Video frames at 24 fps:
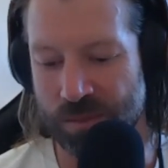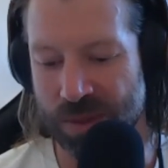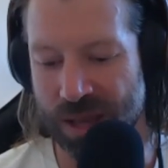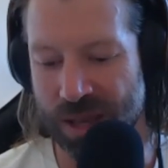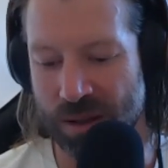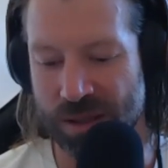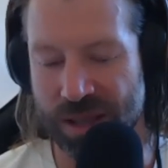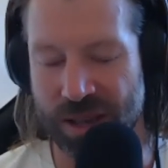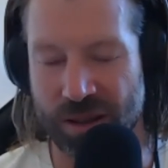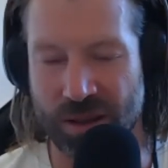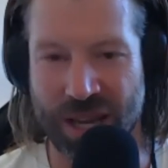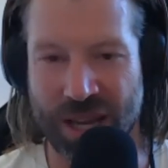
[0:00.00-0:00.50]

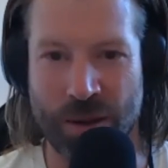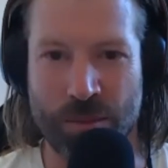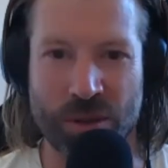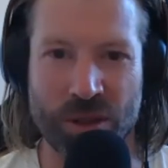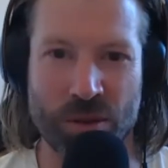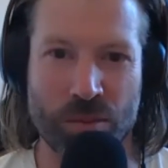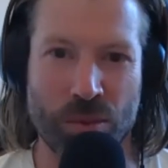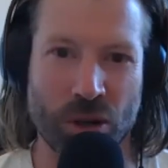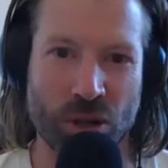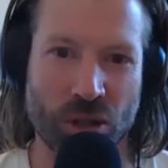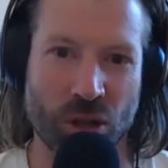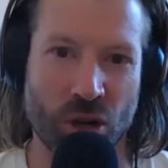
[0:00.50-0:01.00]
they'll they'll come on
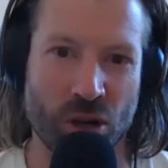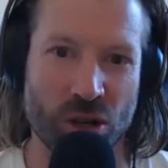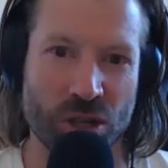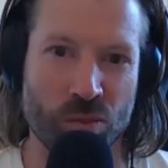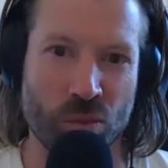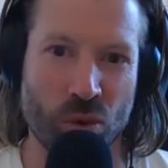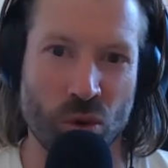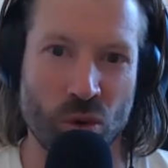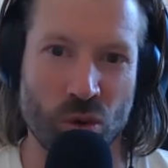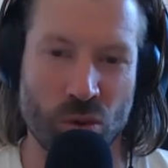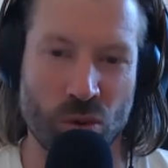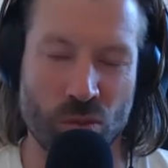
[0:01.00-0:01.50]
the podcast
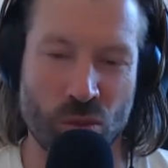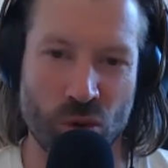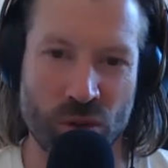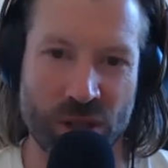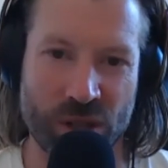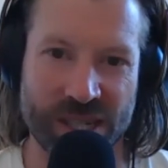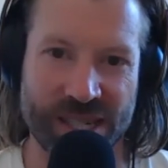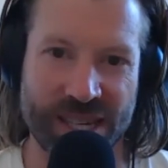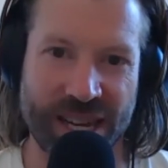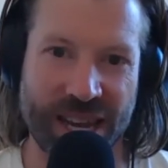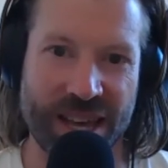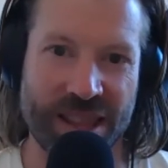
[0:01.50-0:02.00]
more more
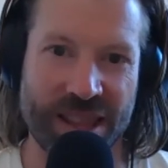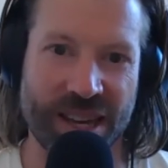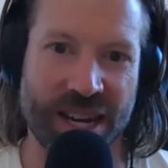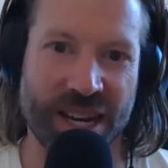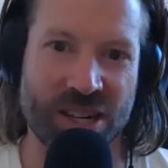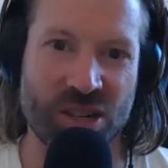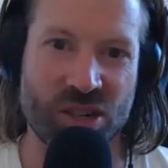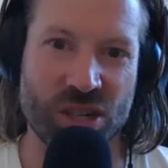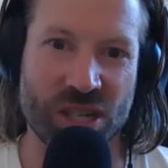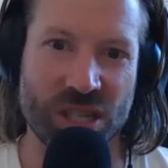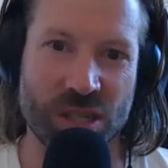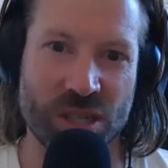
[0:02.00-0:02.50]
than say other
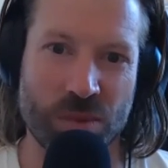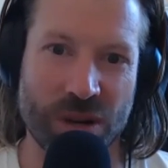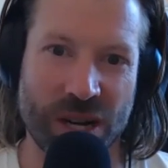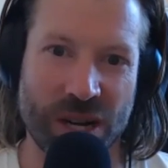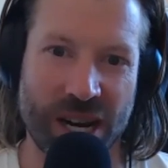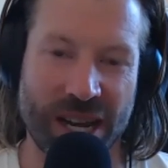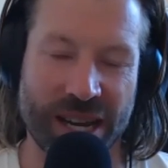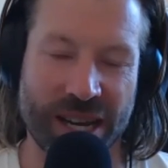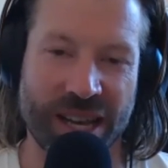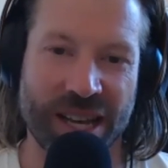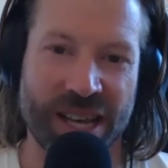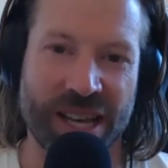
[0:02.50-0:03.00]
countries, but
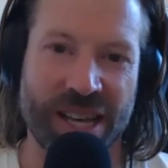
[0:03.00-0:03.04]
like